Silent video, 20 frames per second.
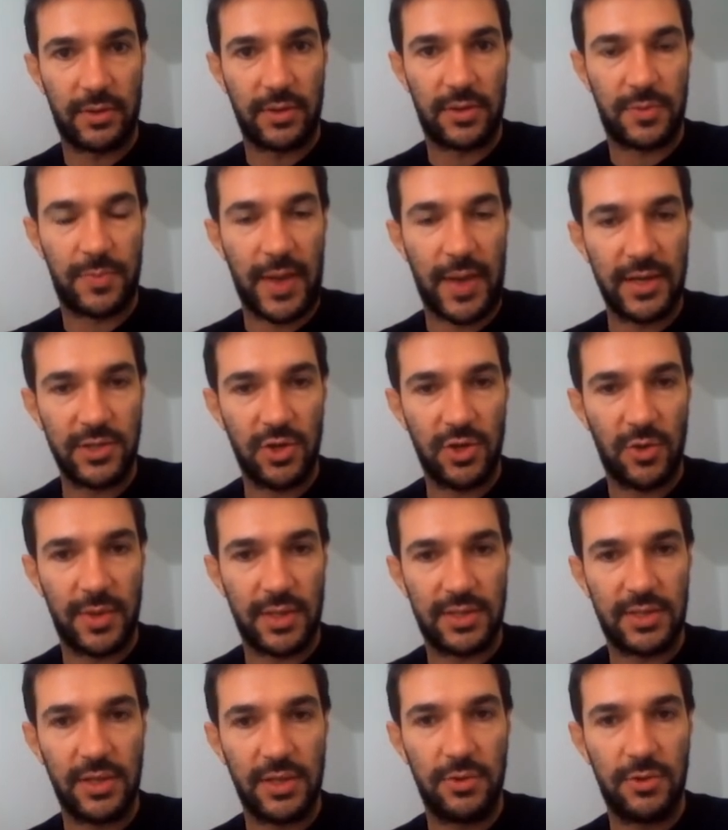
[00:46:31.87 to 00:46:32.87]
special
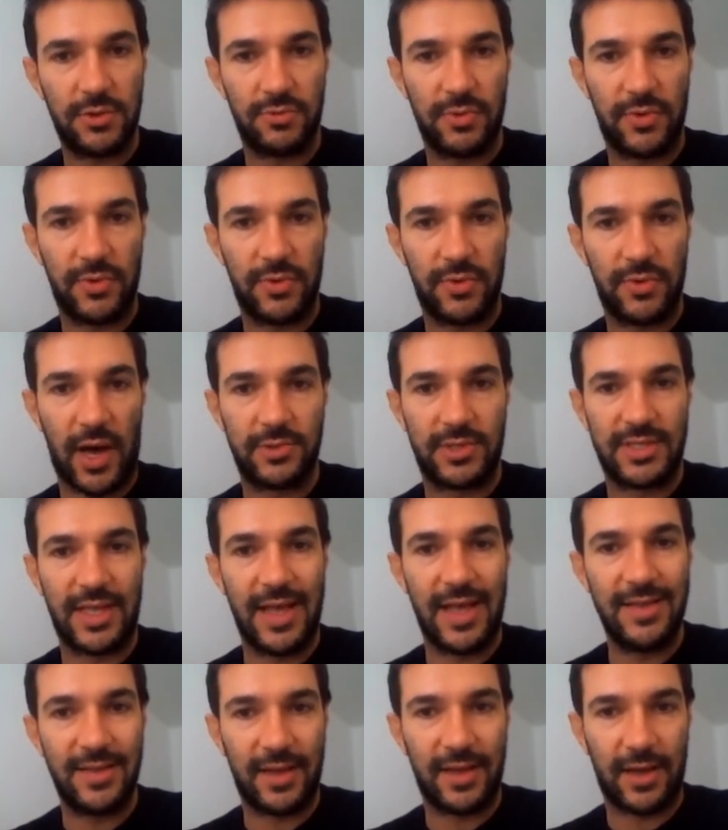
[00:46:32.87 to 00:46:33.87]
materials with
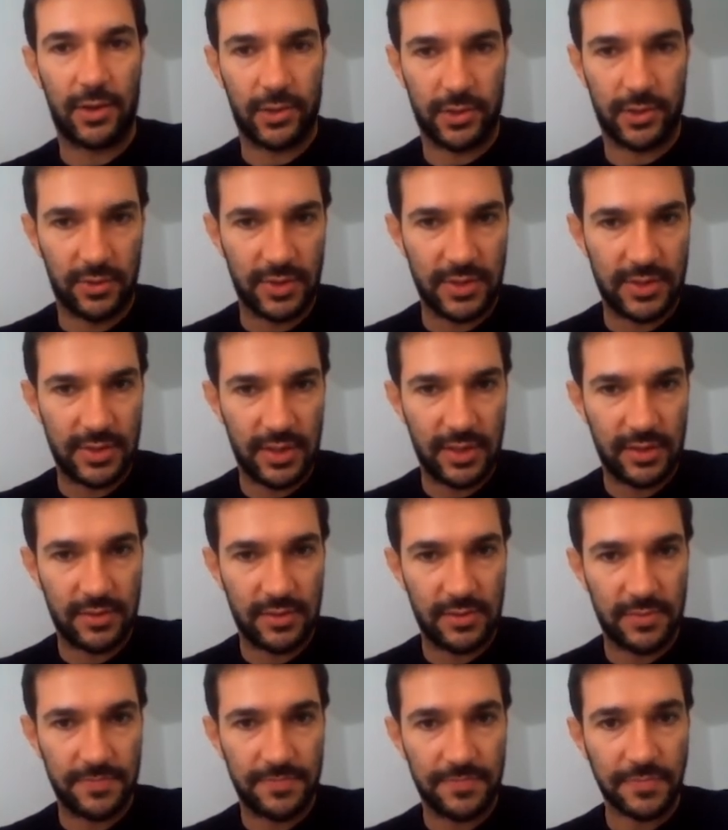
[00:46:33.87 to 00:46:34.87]
outstanding
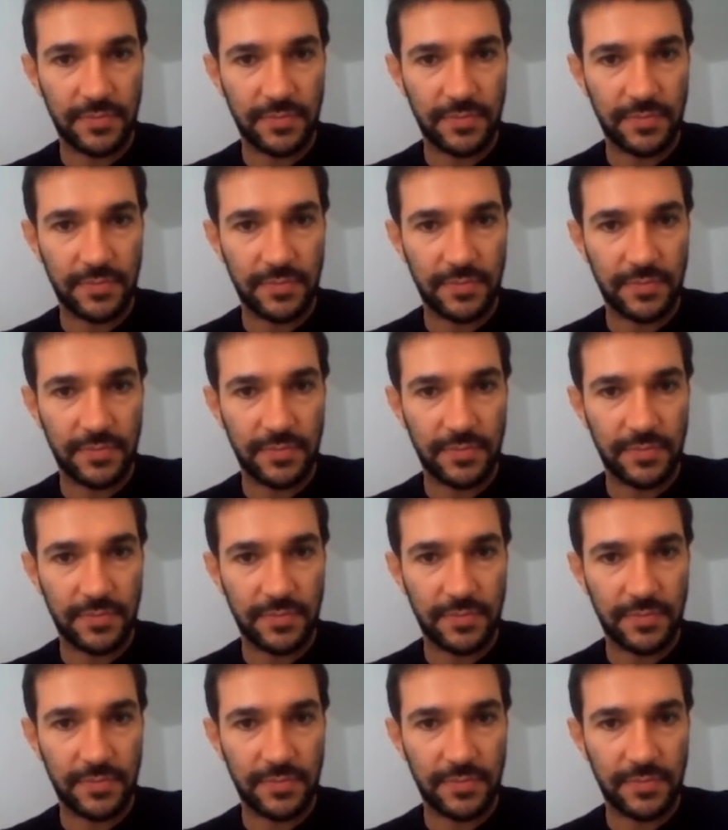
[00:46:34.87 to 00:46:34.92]
characteristics